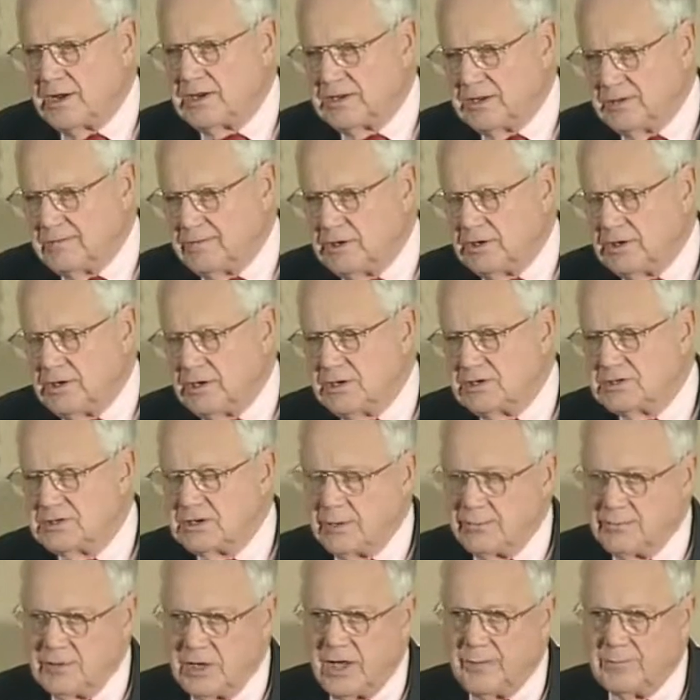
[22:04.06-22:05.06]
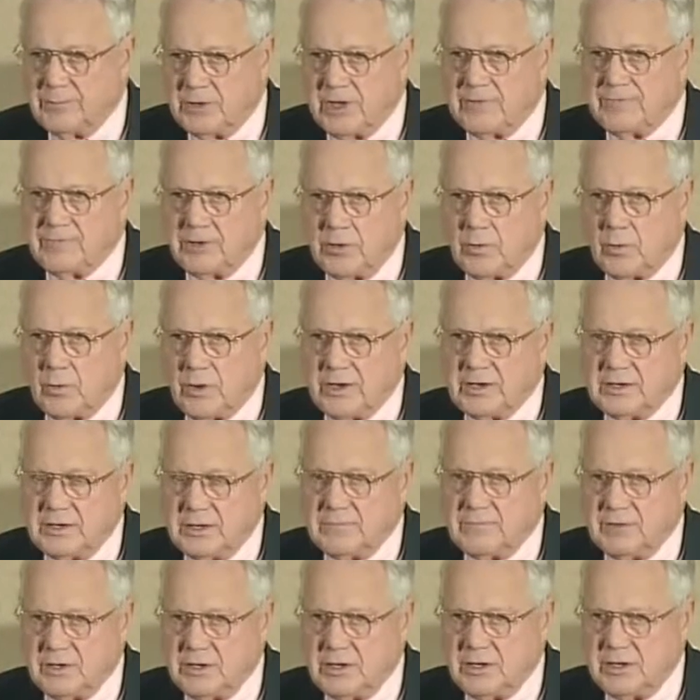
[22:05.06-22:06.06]
DVDs, and I'm, I'm giving away
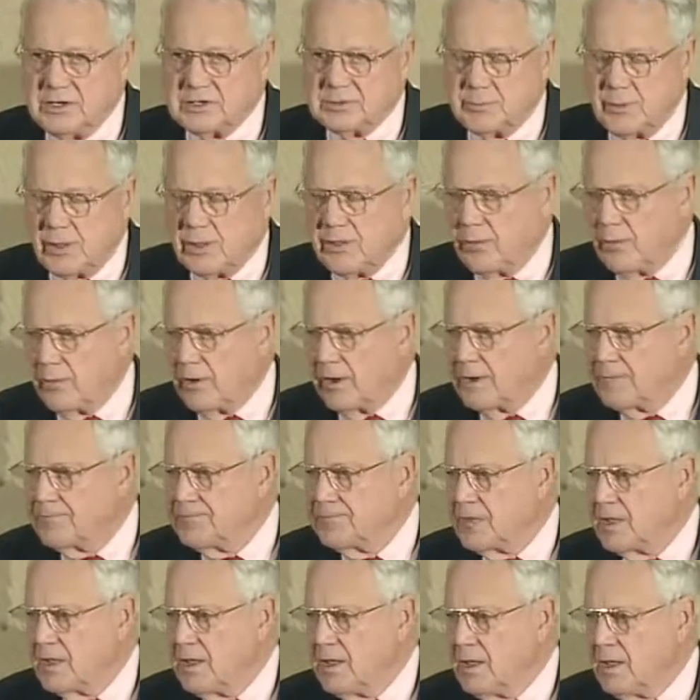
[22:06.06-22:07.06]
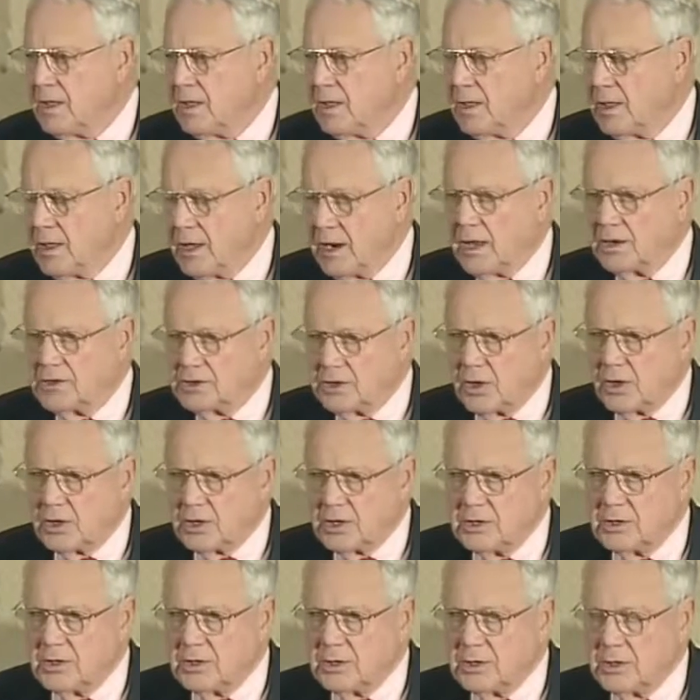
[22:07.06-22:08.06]
DVDs, by the way. And I'll talk
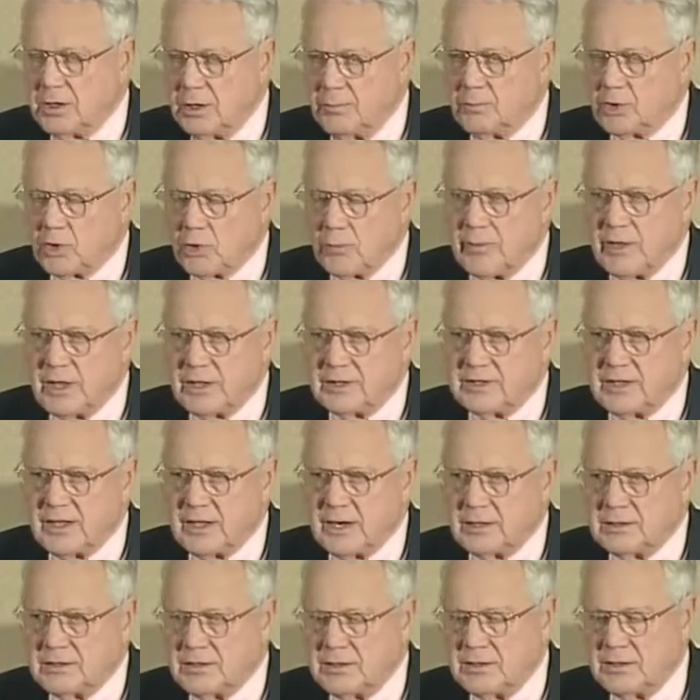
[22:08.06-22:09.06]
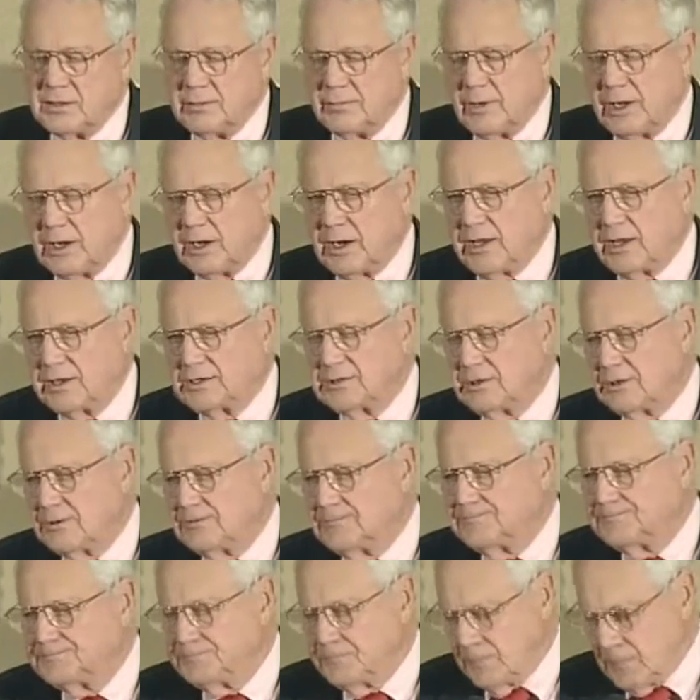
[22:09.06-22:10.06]
a little more about that at the end of my lecture.
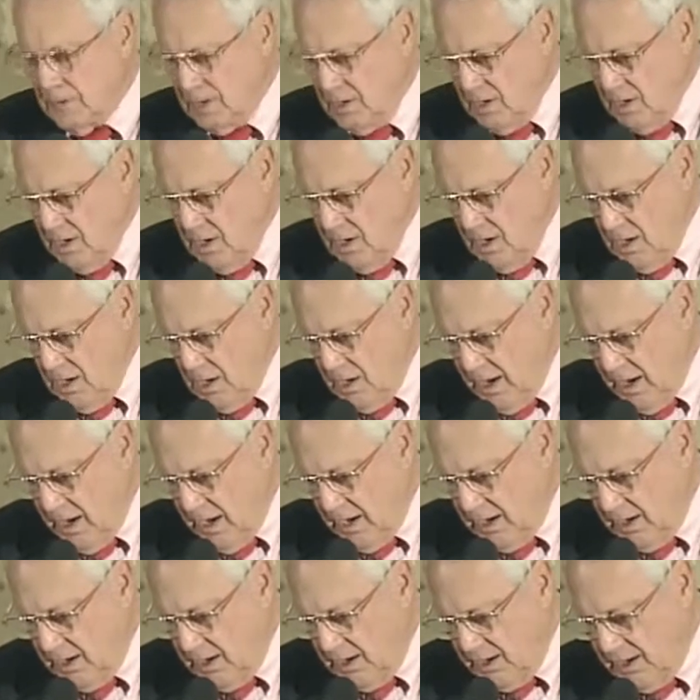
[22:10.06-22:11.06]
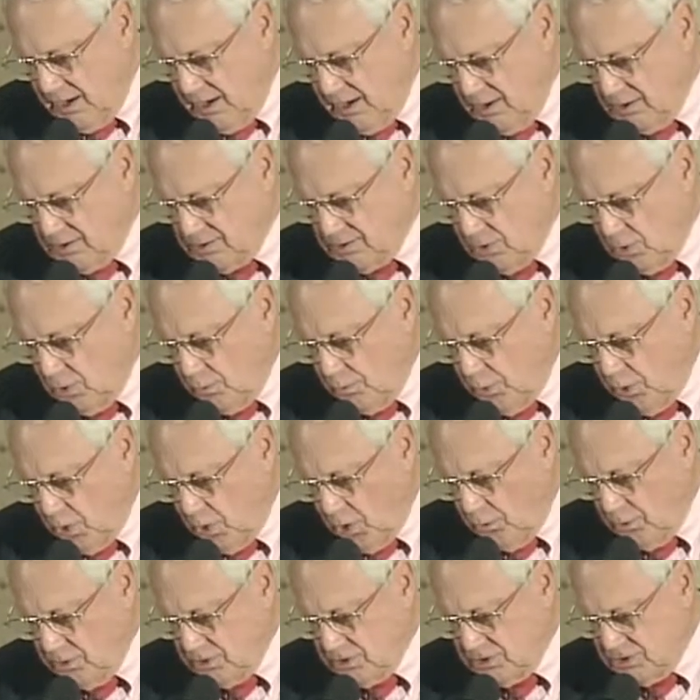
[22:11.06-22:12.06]
And uh, so
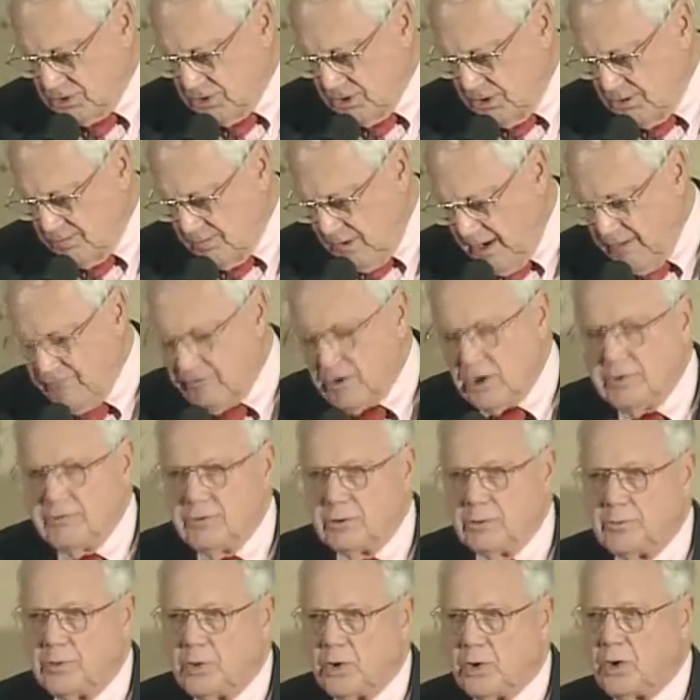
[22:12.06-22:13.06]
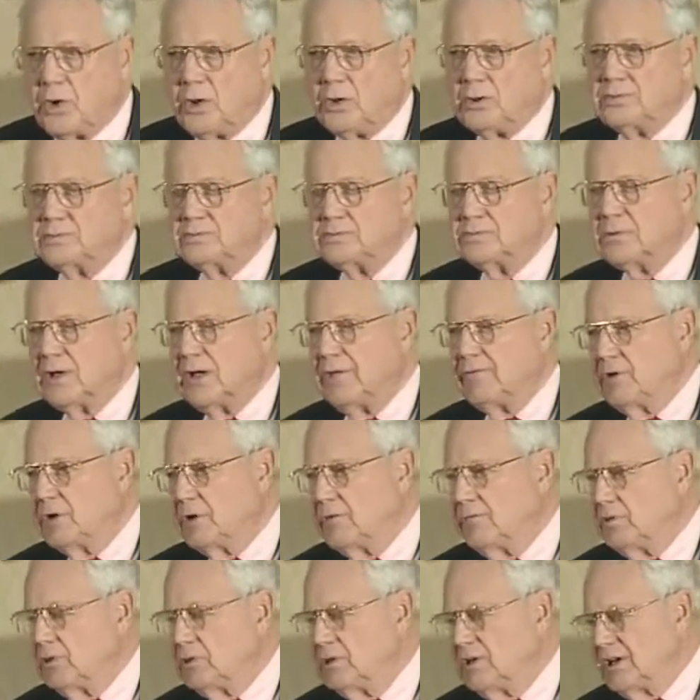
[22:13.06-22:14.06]
Paul was, uh, I've interviewed Paul, I've
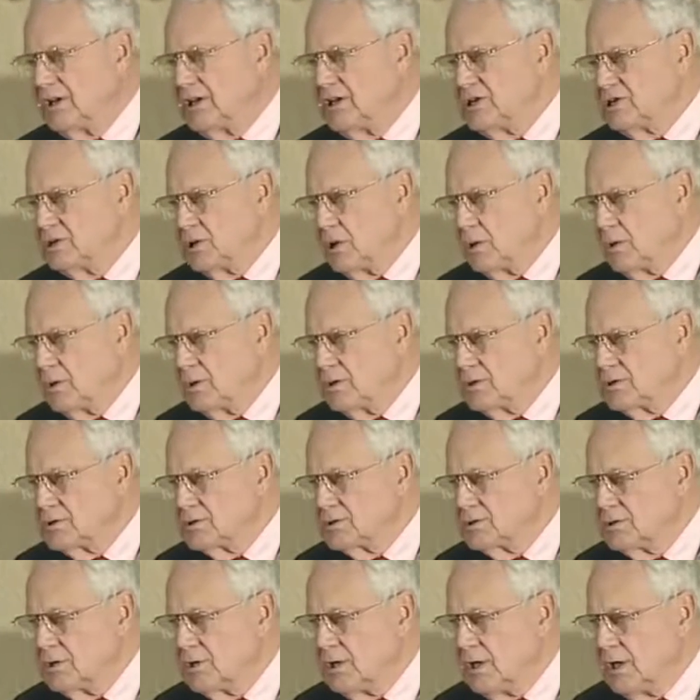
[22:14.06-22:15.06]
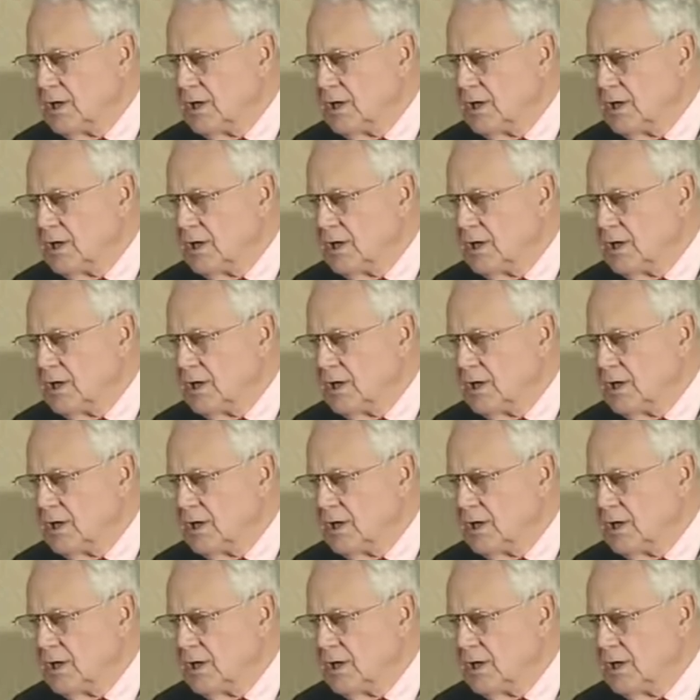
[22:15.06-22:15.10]
interviewed Alicia Owens,